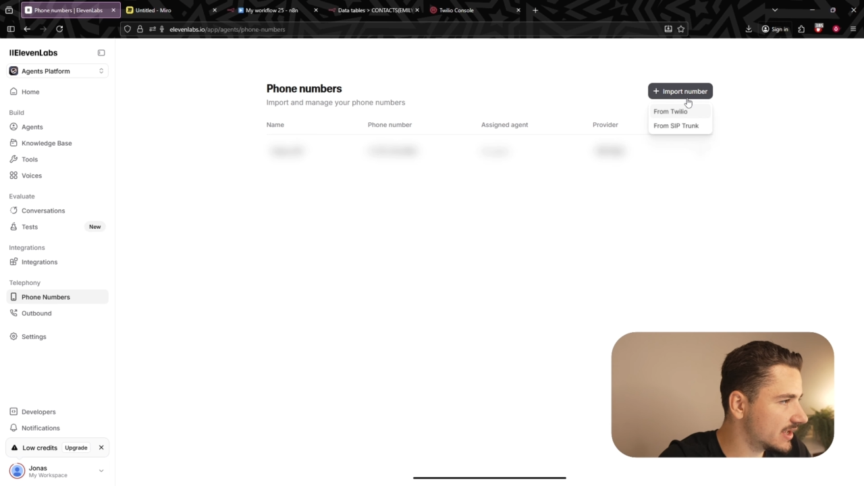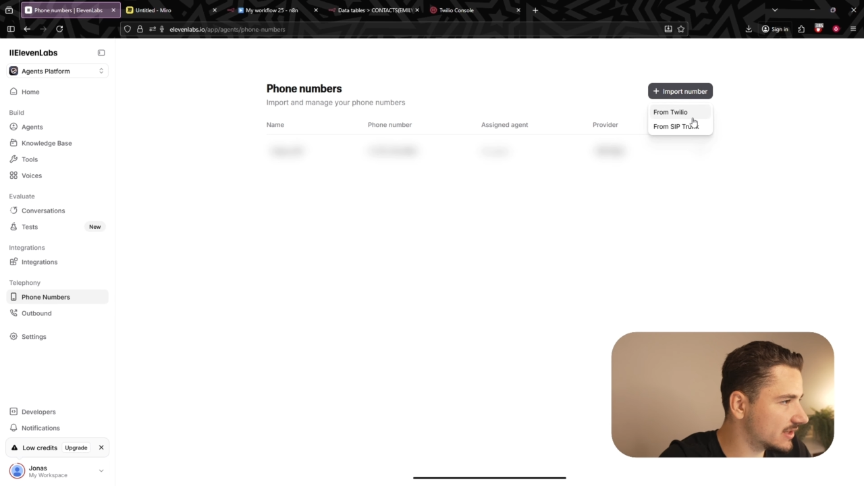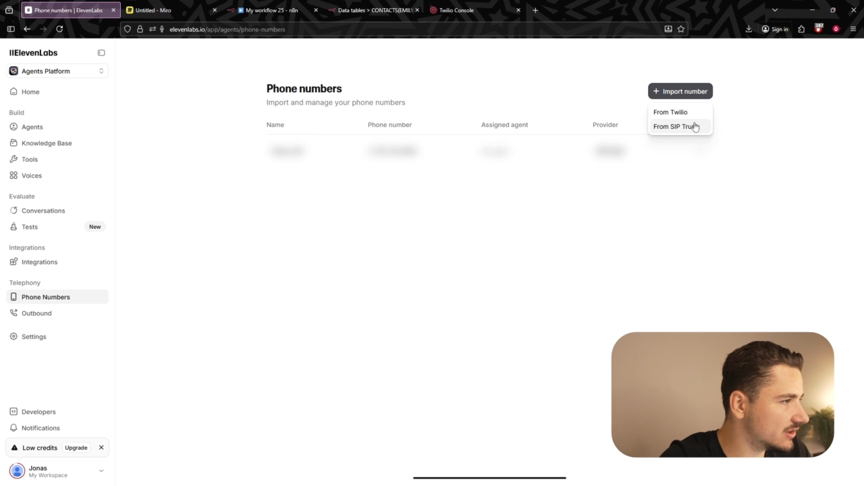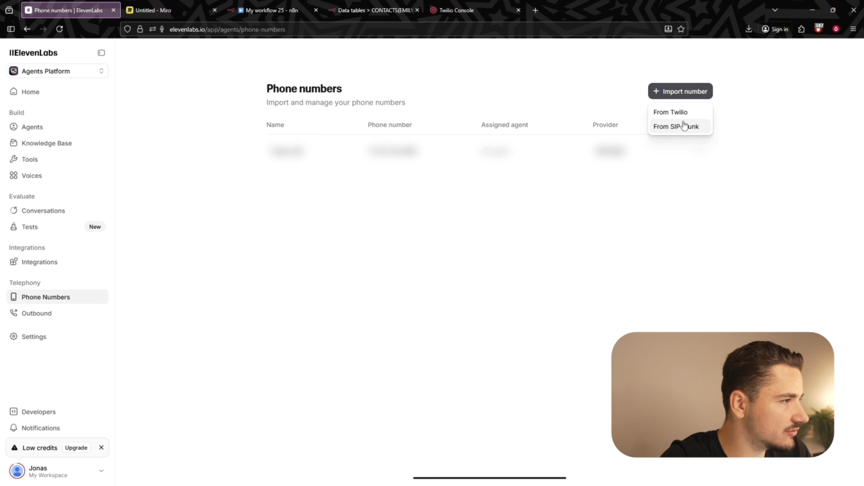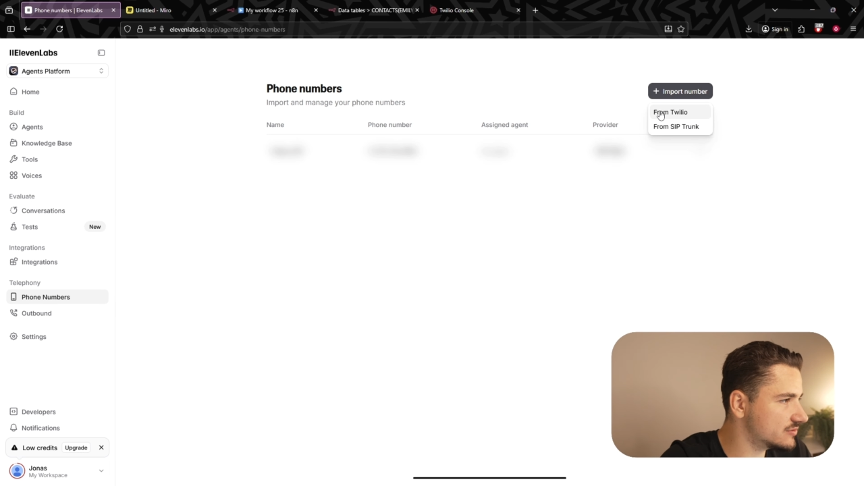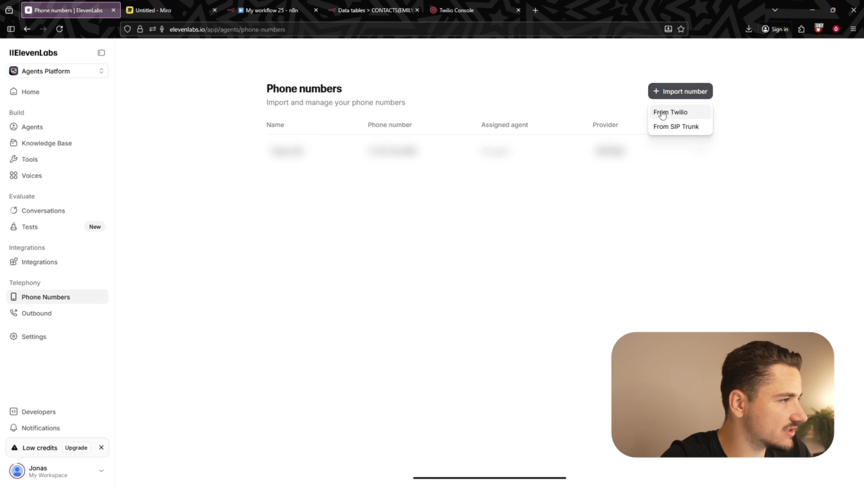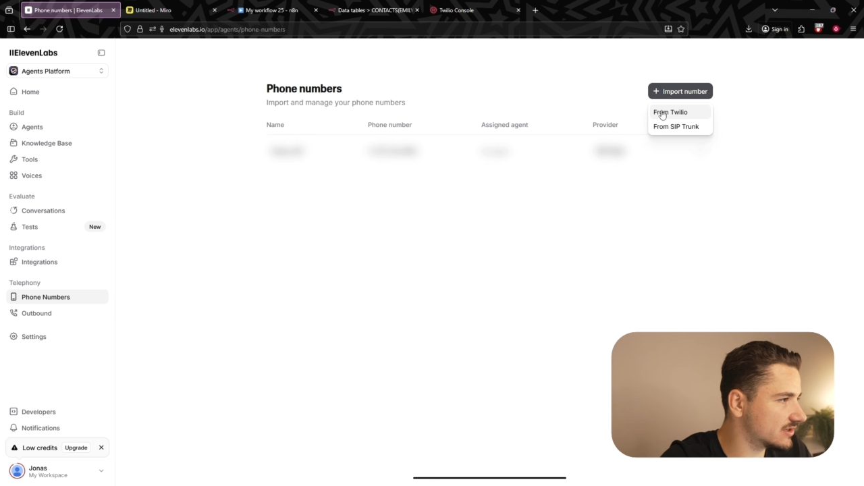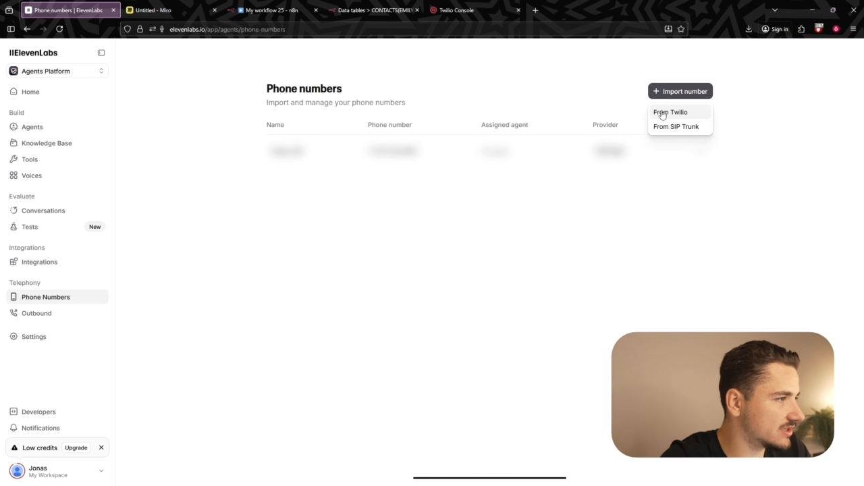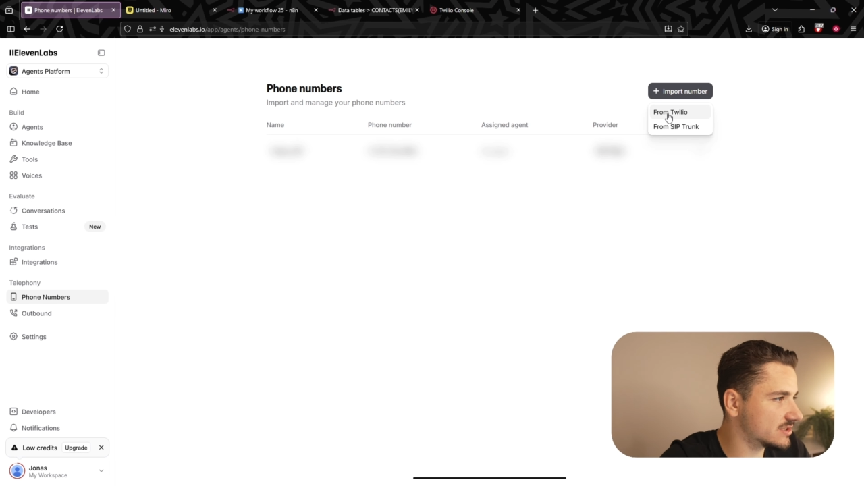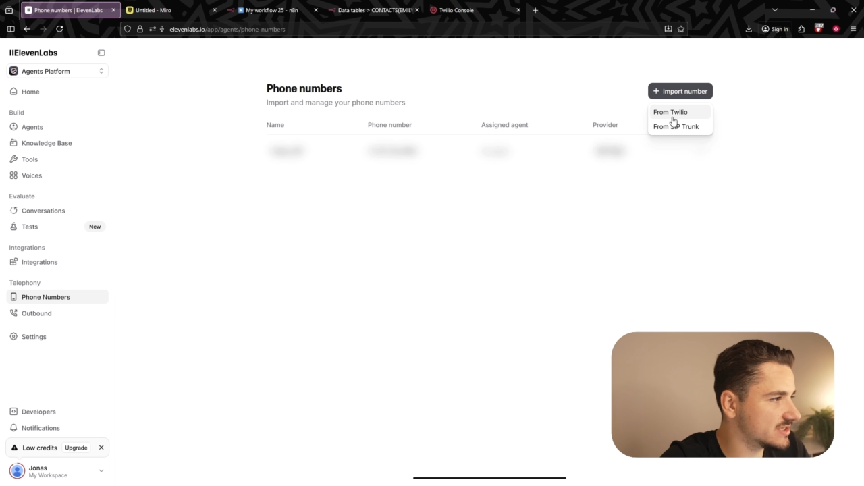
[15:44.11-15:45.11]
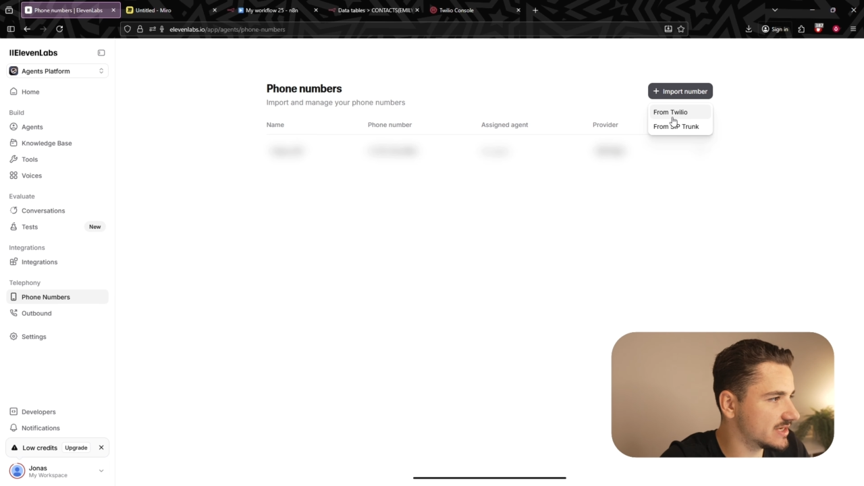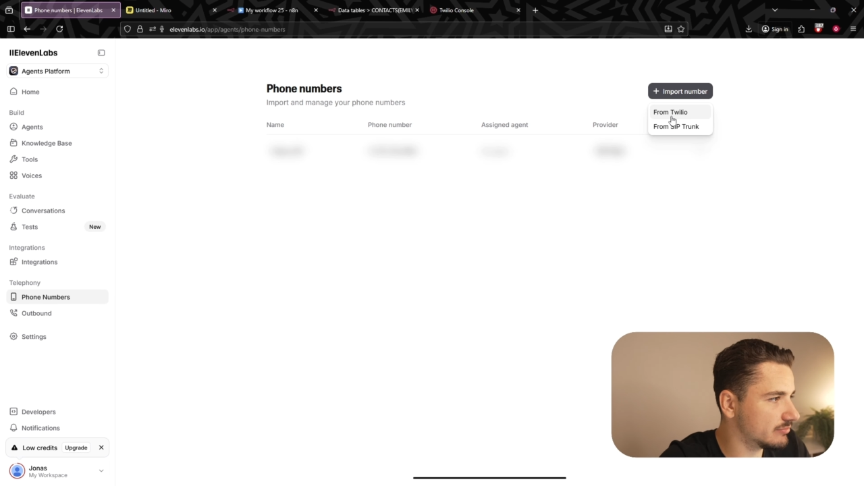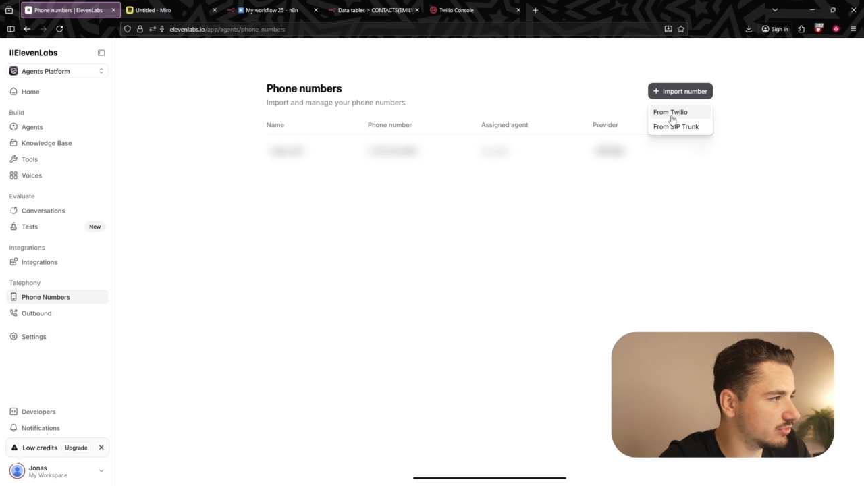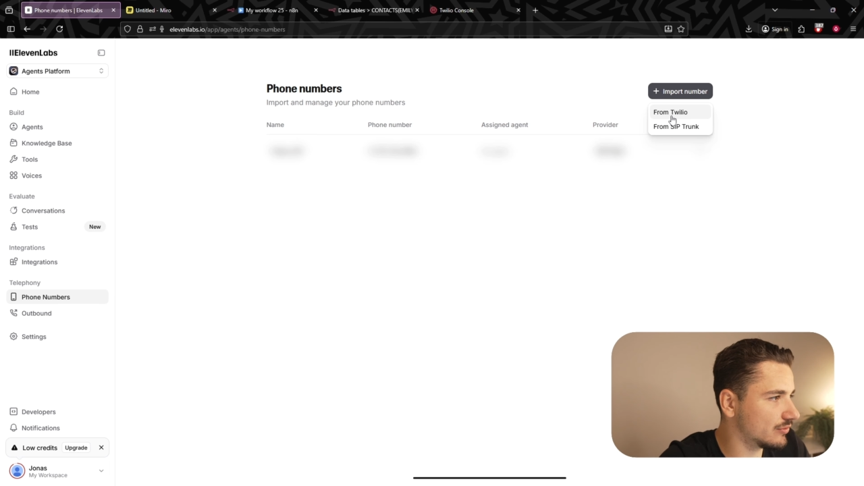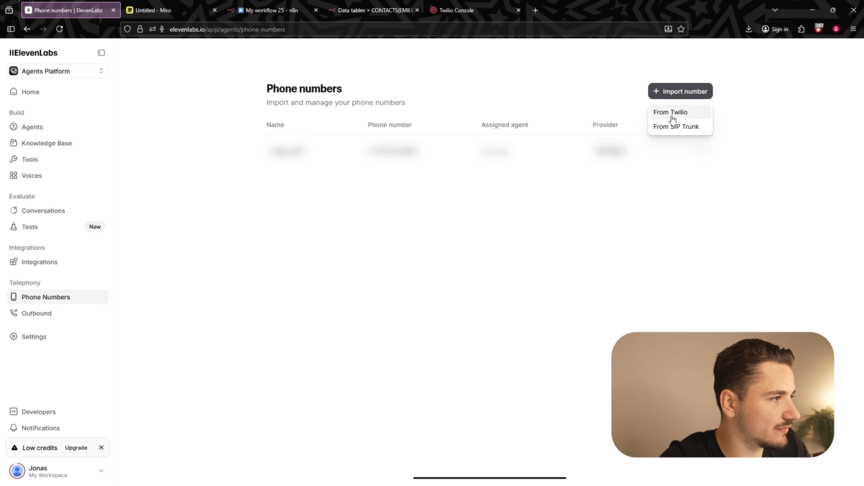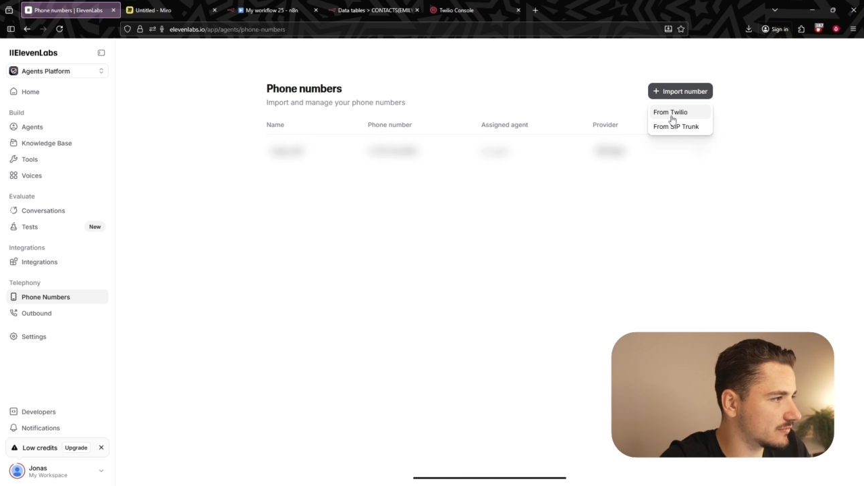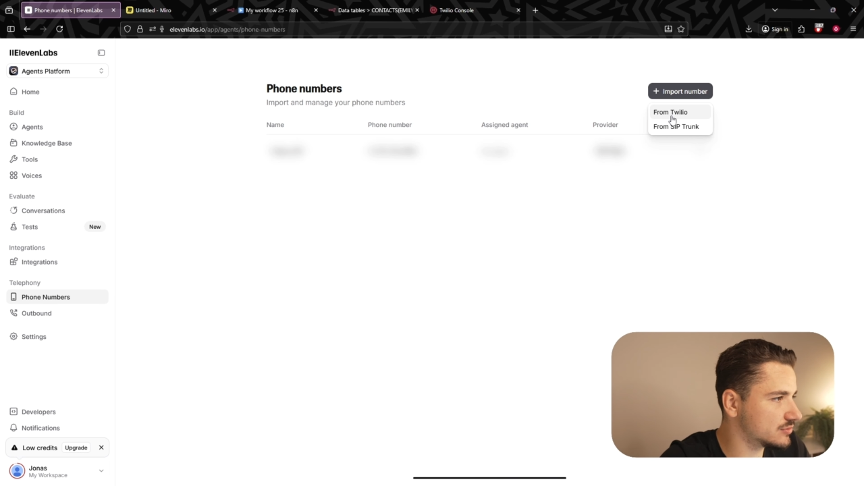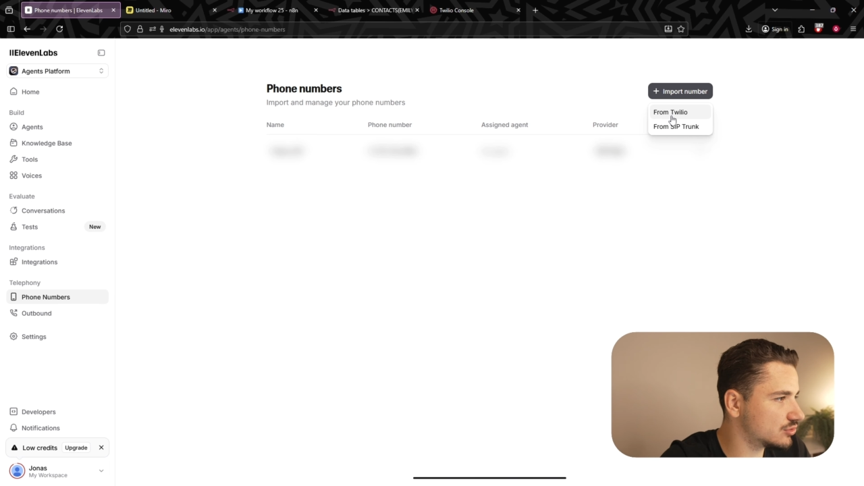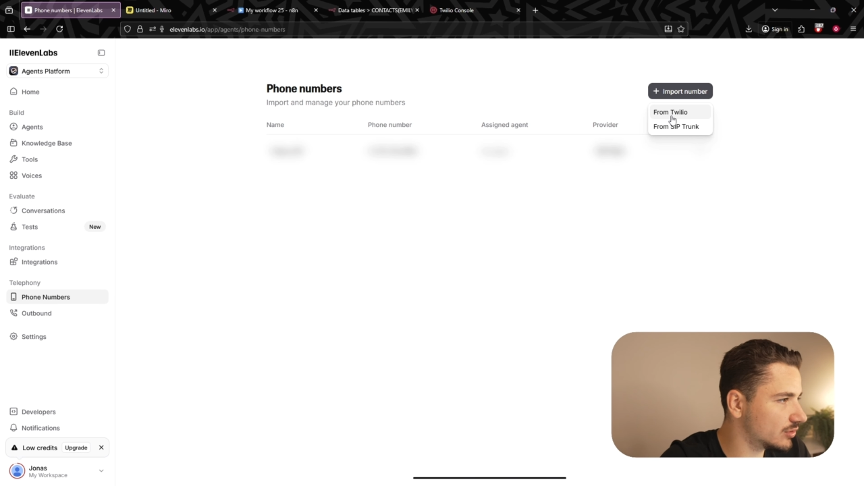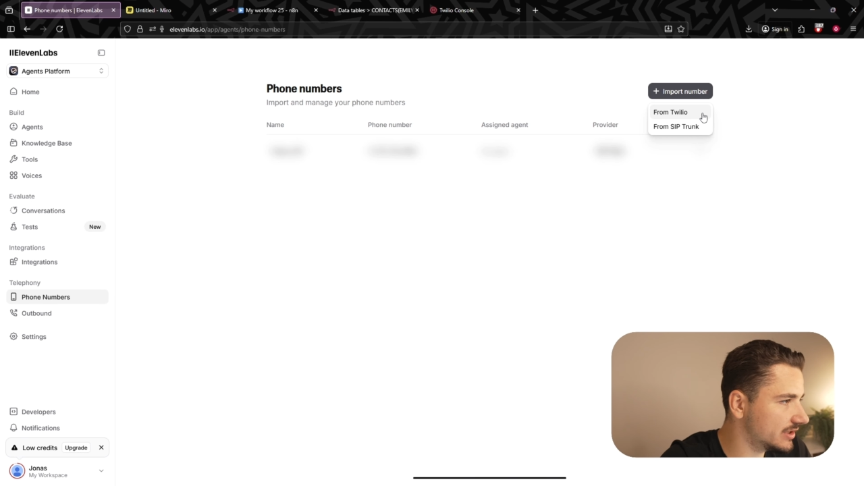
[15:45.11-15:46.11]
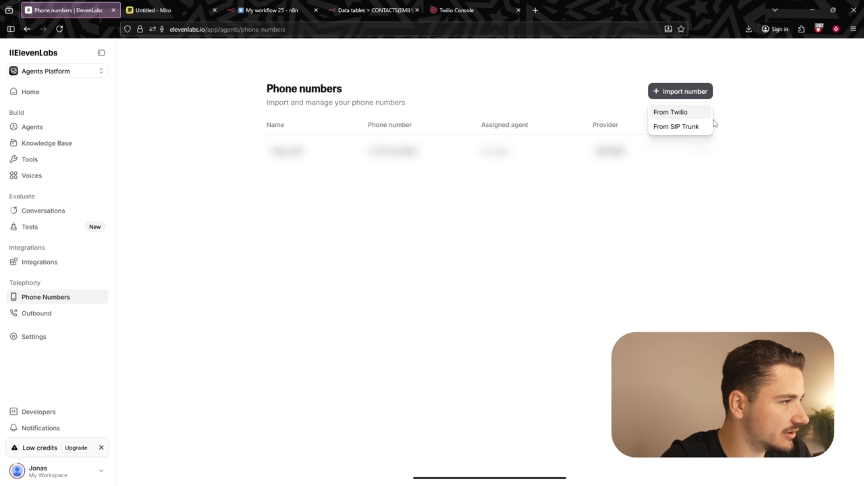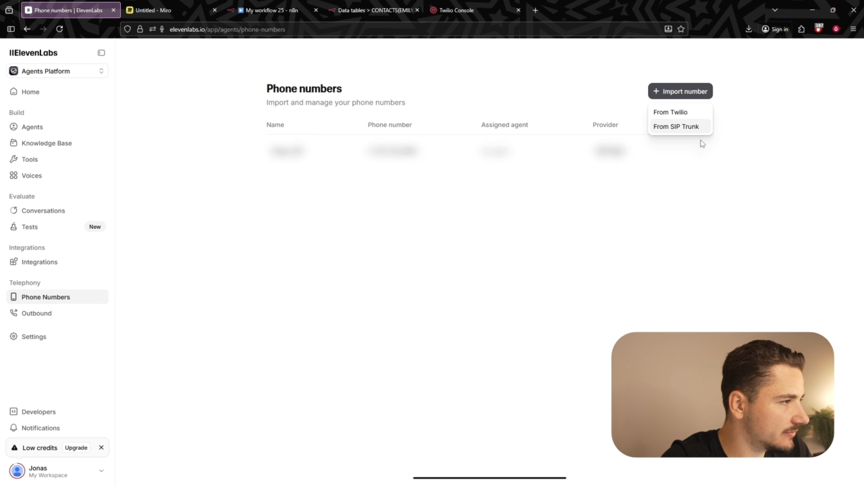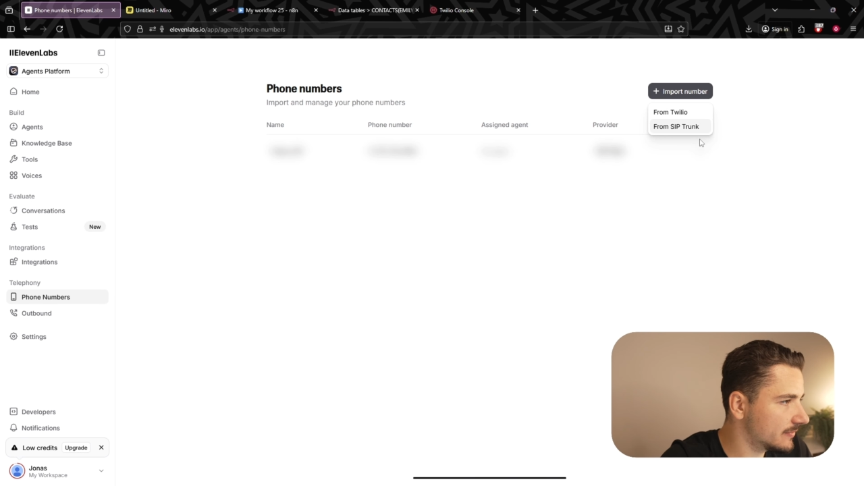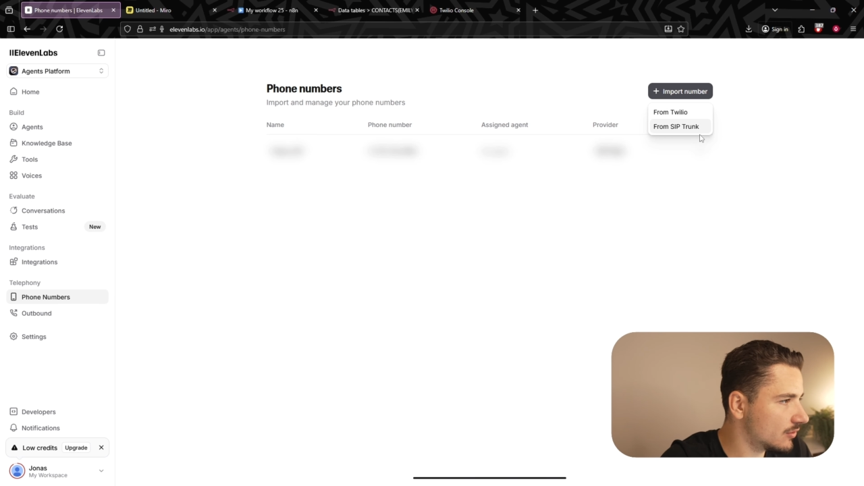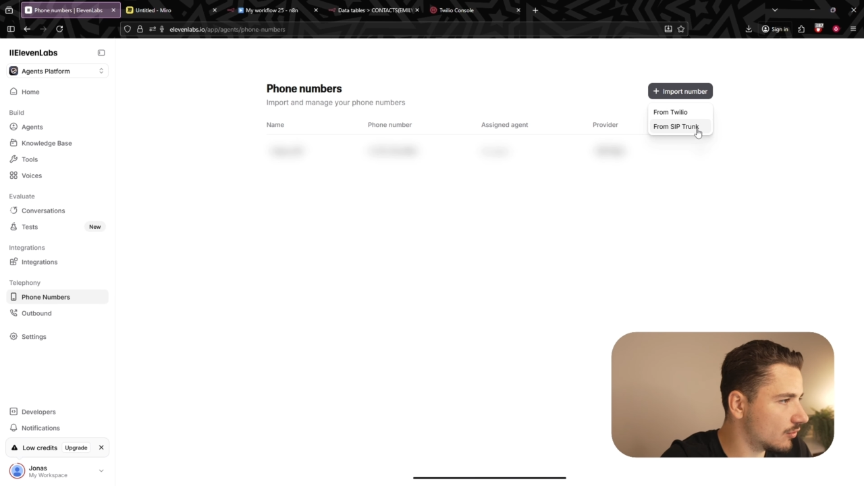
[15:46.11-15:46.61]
and those are to import from Twilio